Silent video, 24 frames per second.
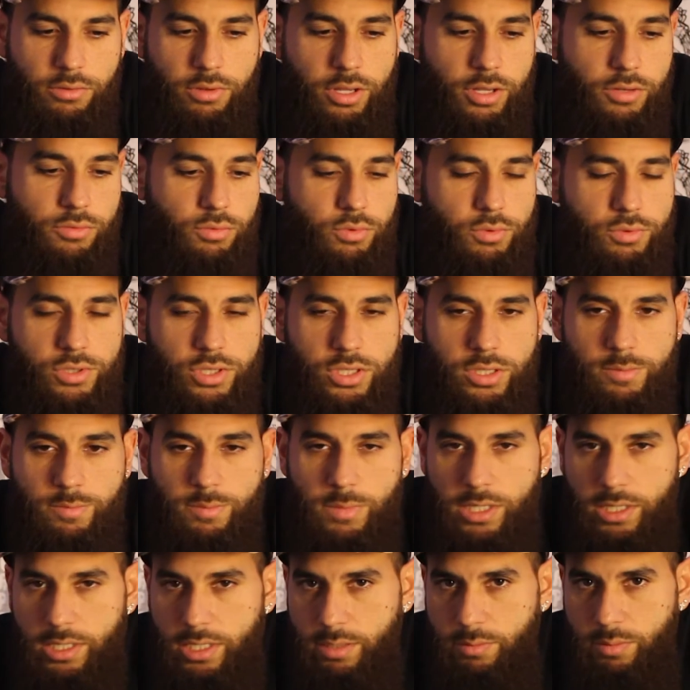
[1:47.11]
and we were just
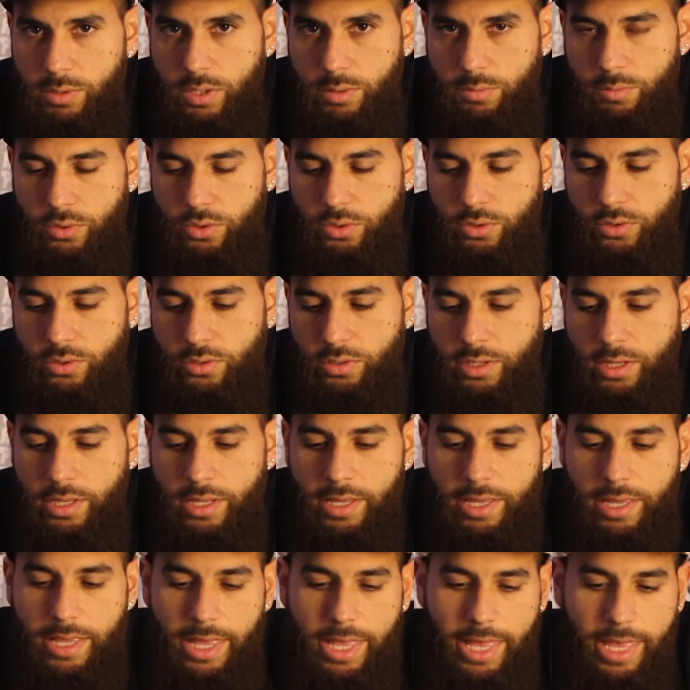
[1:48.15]
meeting people,
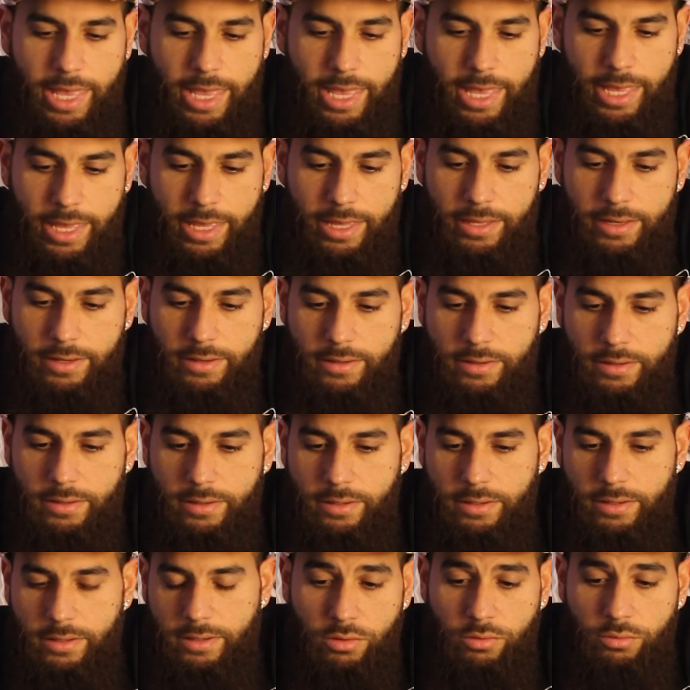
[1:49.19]
and
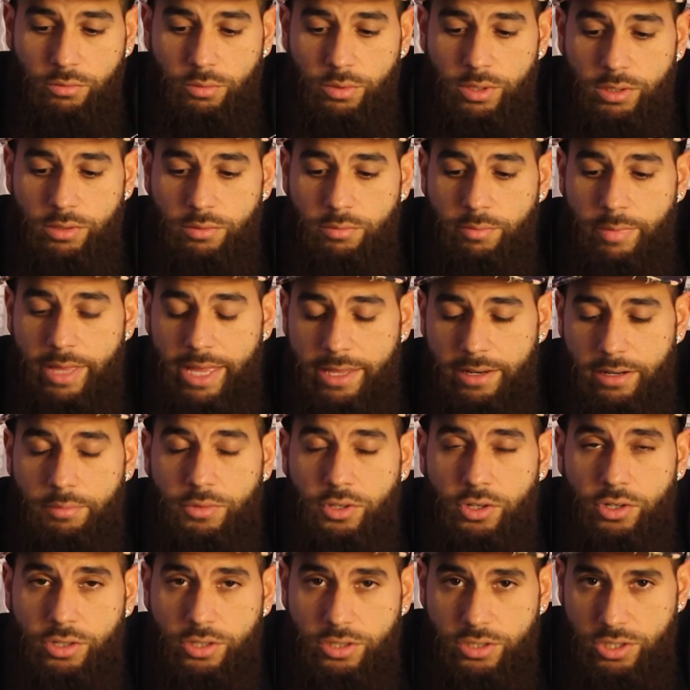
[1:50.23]
we met
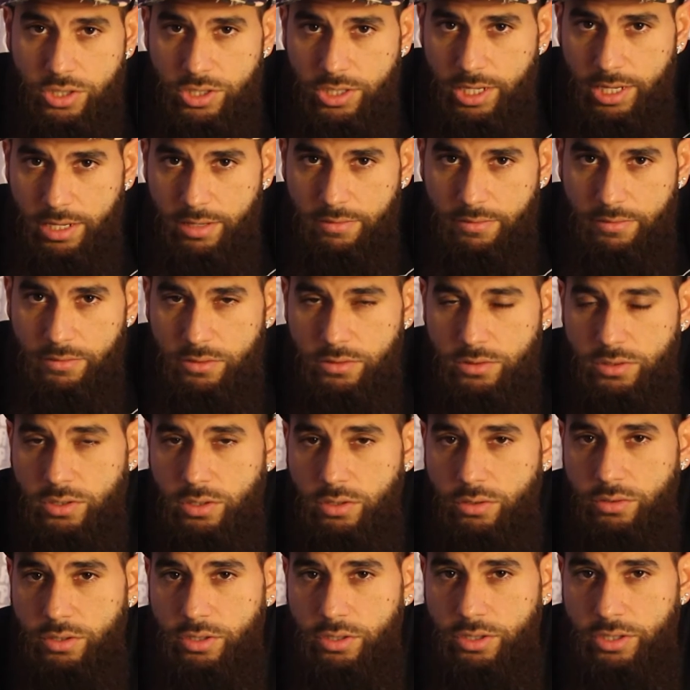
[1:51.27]
the Hood Chef.
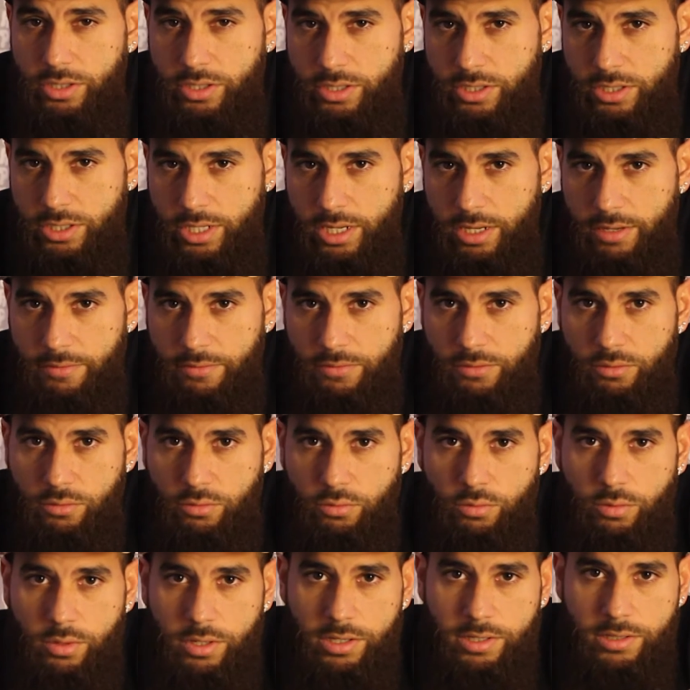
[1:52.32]
So the Hood Chef
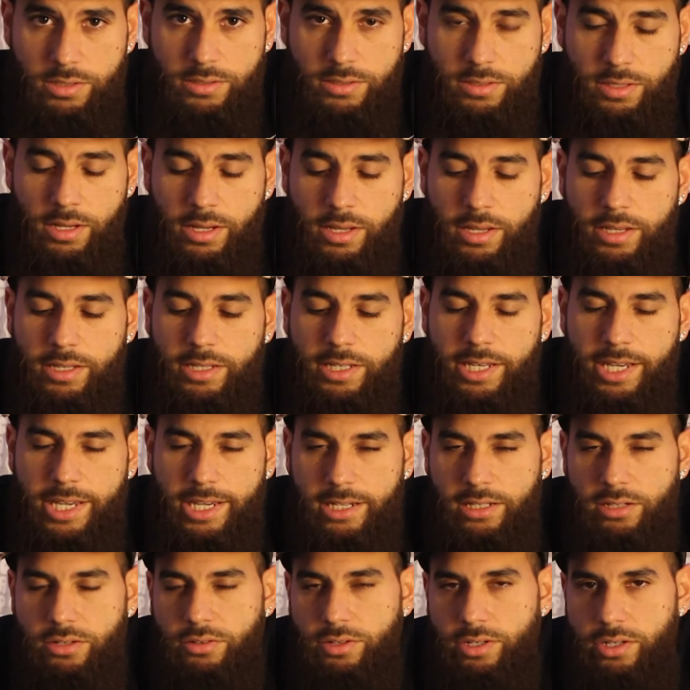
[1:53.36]
was
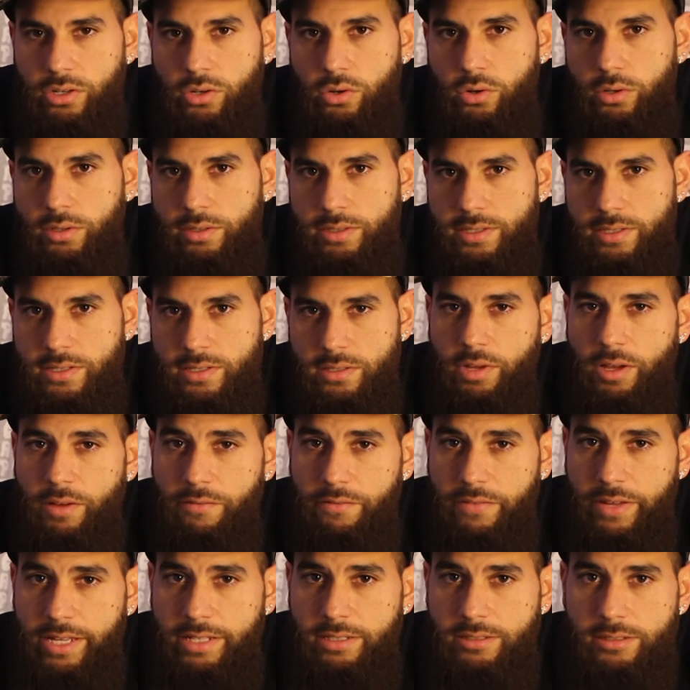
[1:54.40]
catering all these
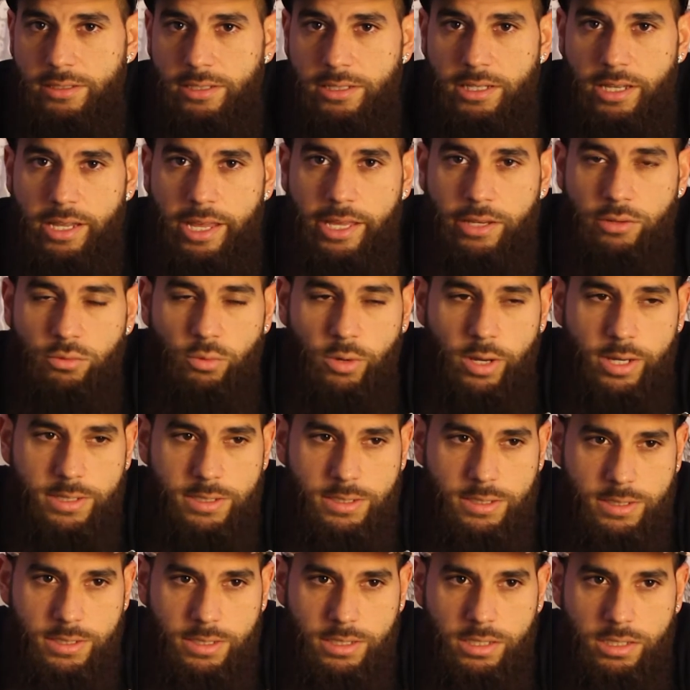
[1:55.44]
events in
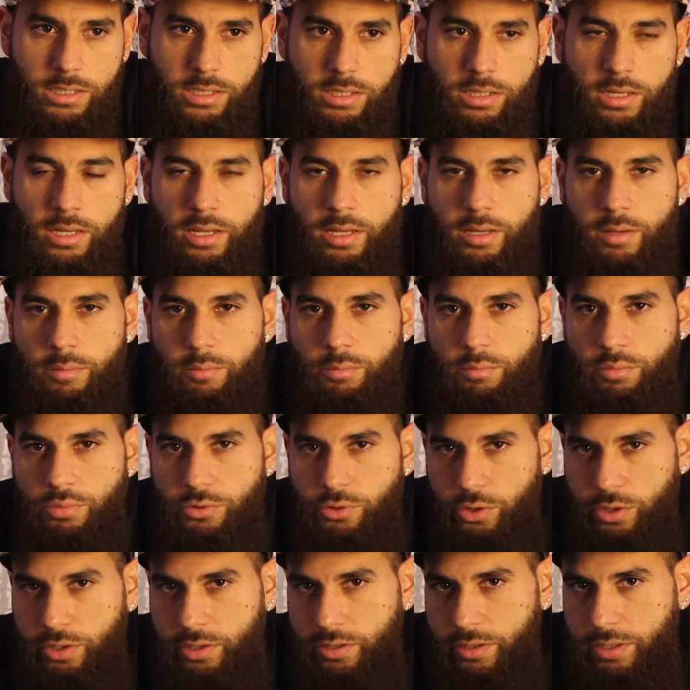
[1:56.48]
NYC,
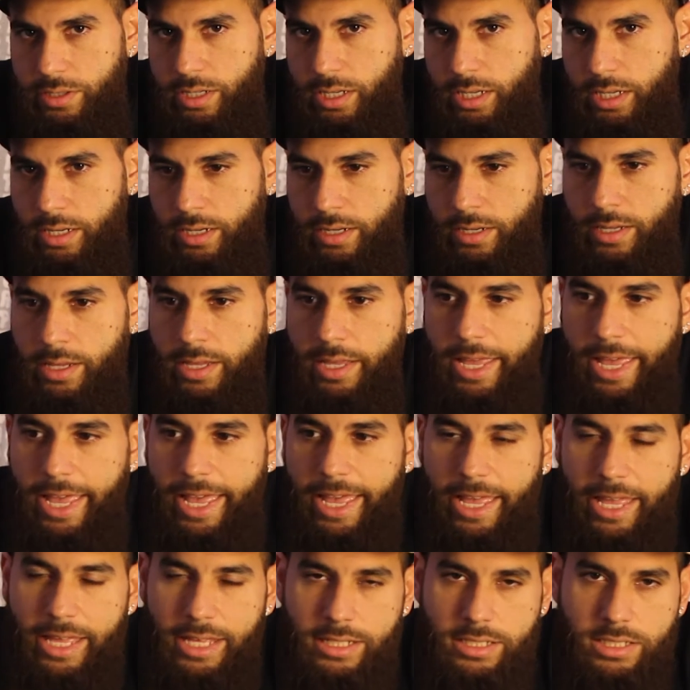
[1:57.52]
Brooklyn,
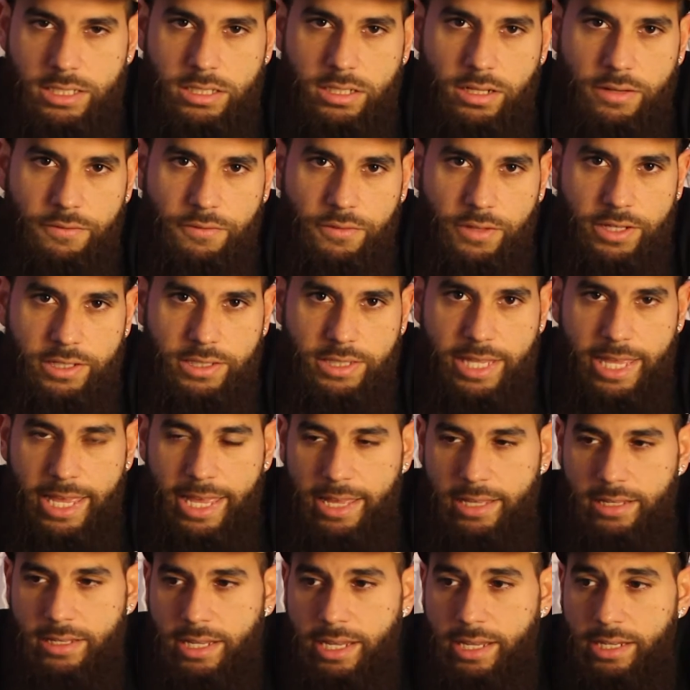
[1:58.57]
and stuff like
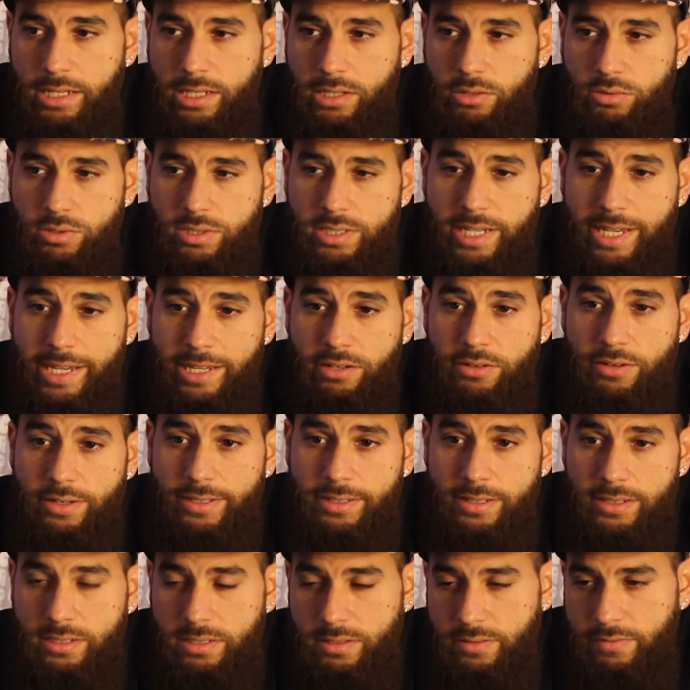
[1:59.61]
that, and he was
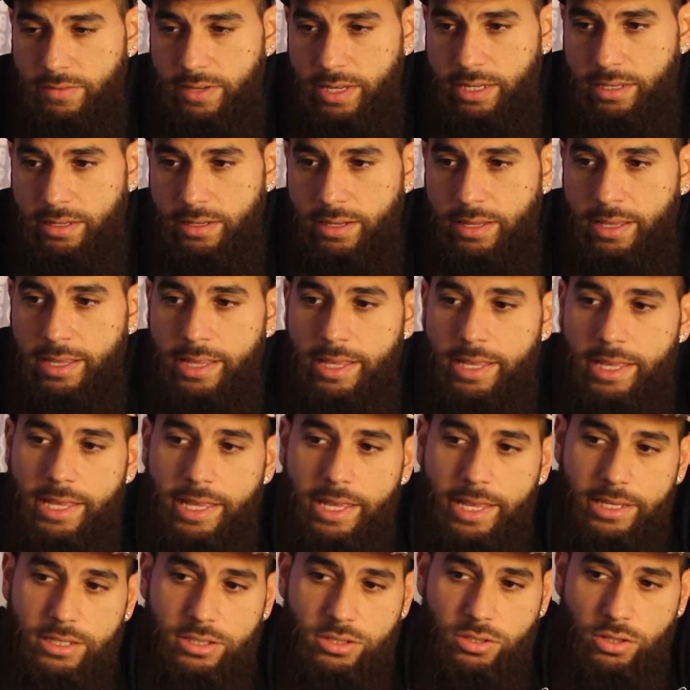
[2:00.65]
catering this event.
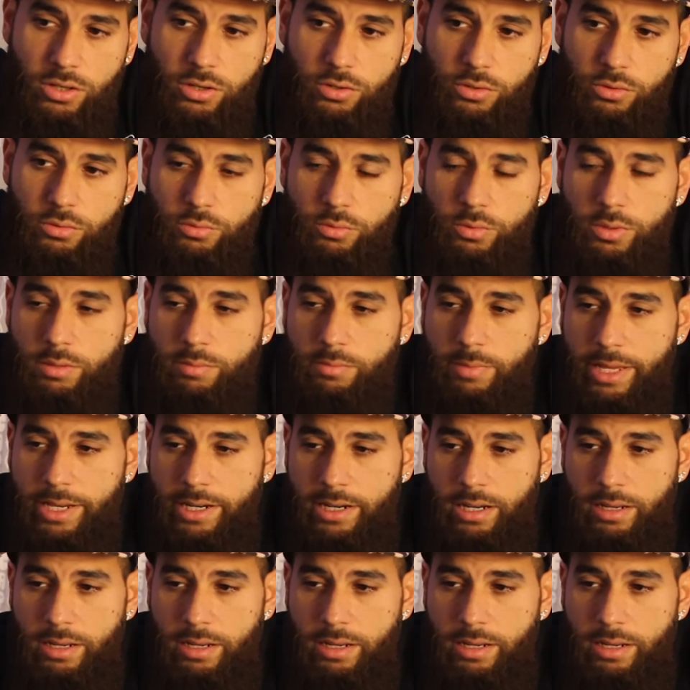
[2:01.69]
So we met